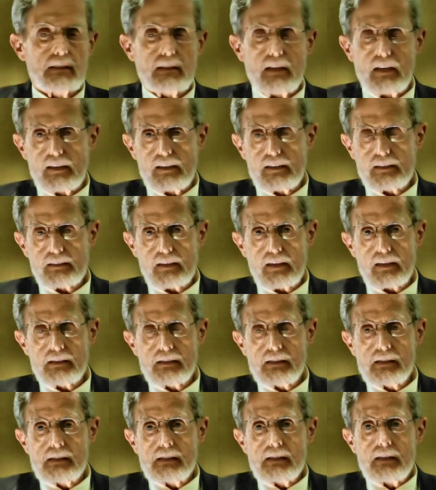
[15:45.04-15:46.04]
he said,
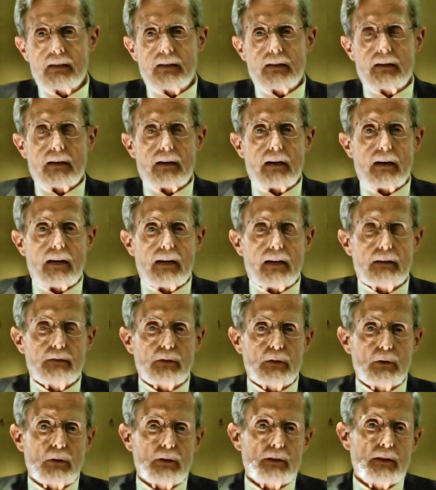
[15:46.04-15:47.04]
I have
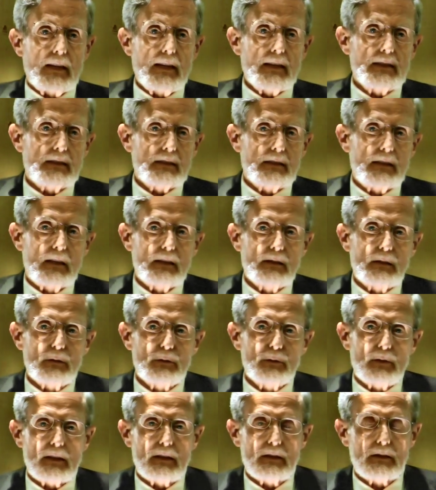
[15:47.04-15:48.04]
a good thesis here that
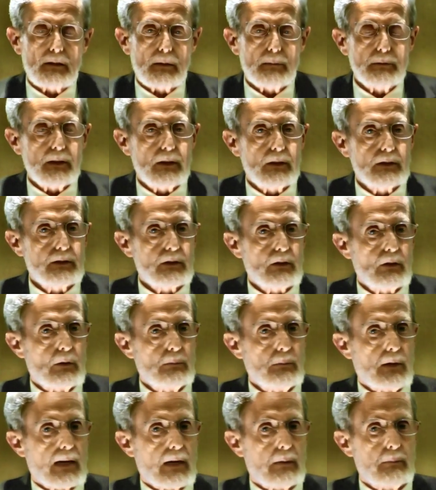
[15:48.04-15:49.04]
was written some years ago
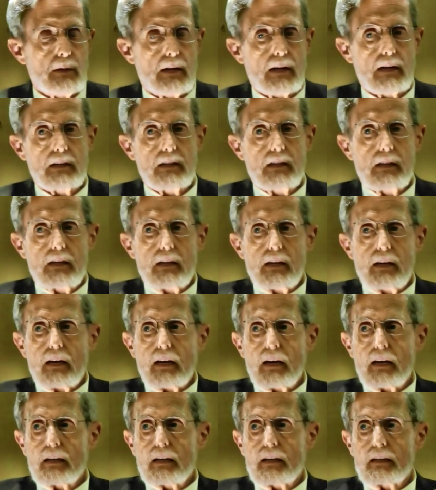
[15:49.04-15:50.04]
by a man,
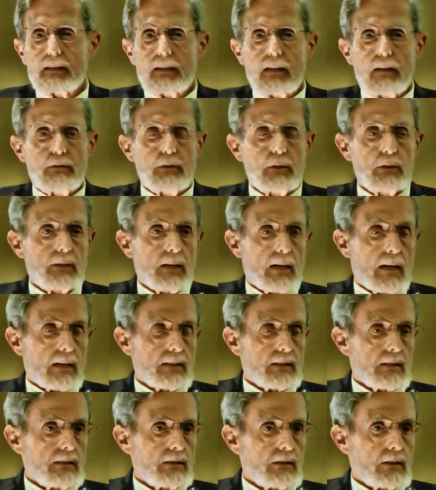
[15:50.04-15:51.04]
and I'll give you
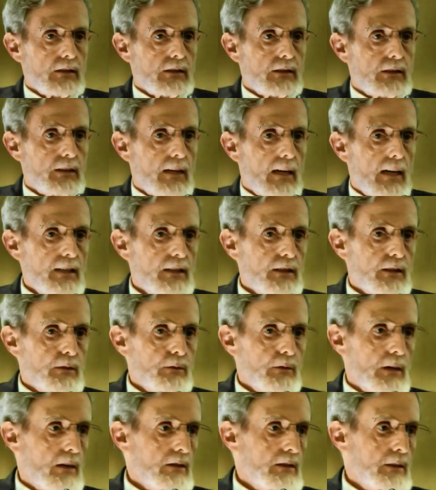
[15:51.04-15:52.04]
that and just change it
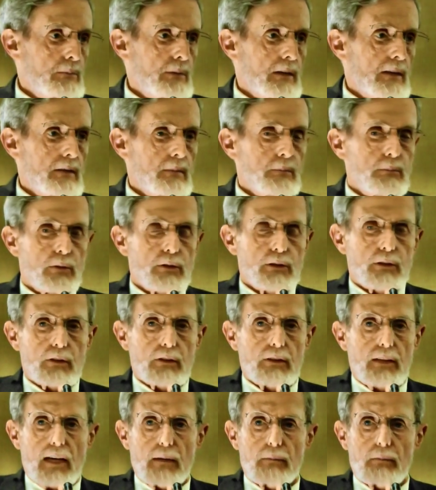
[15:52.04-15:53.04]
around a bit and put your
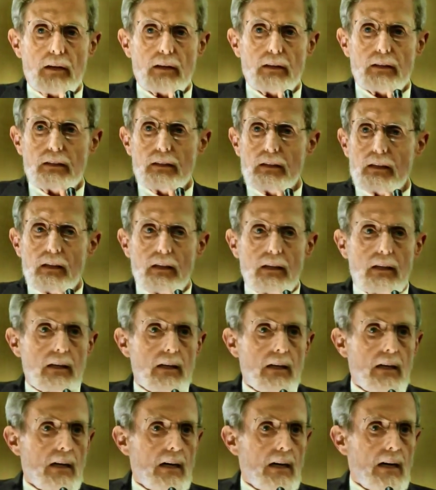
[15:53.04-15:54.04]
name on it.
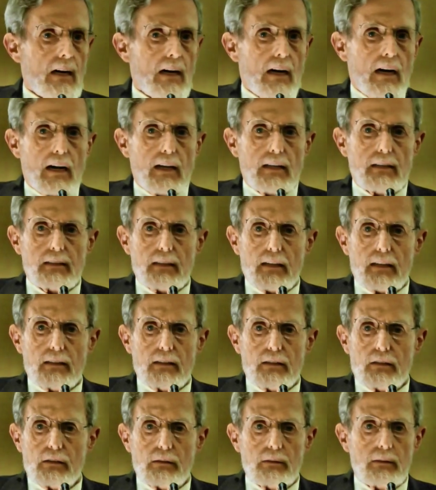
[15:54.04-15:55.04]
I said to